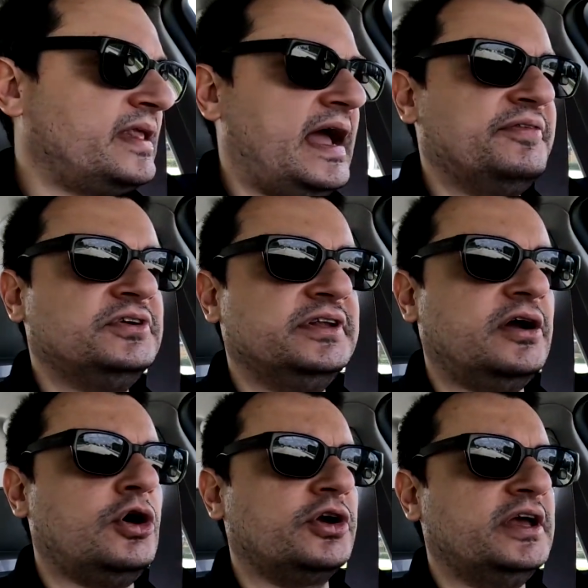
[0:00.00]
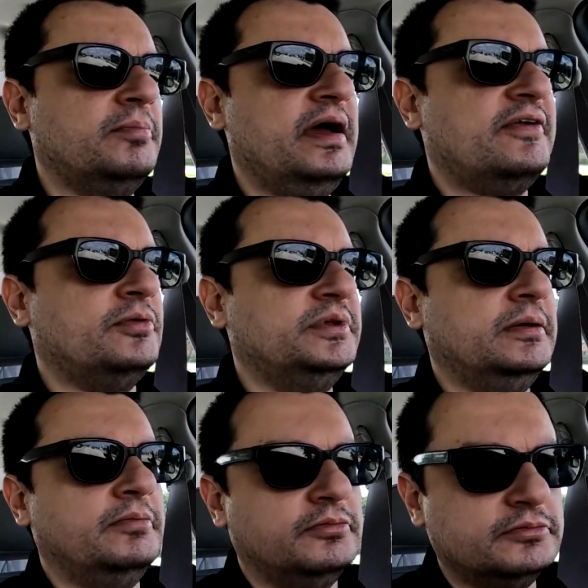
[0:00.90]
after the car came back from
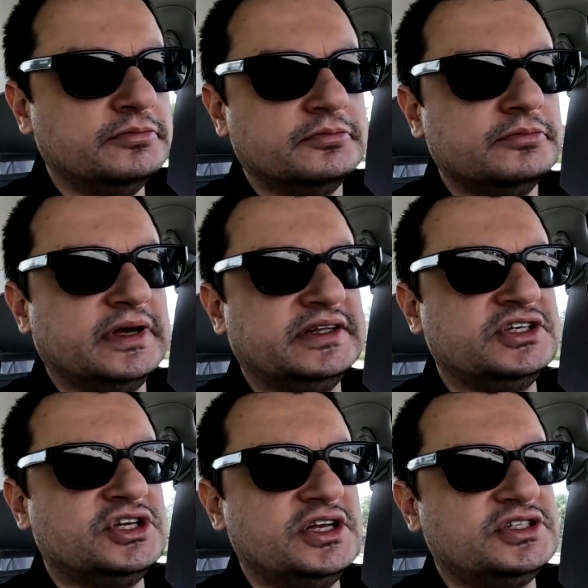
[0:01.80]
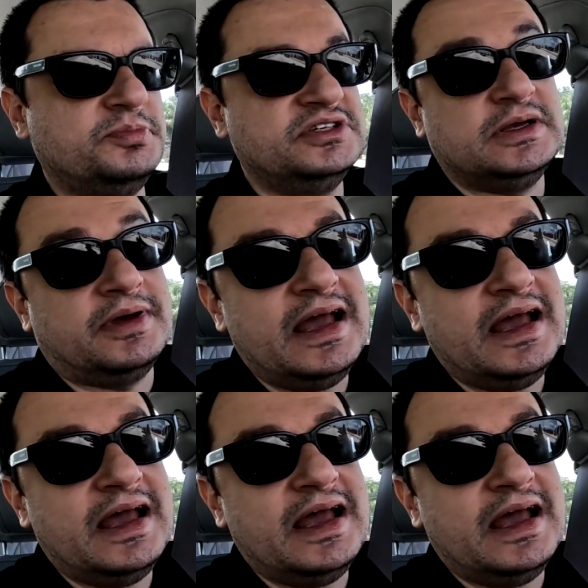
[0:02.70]
them and they changed the PCM.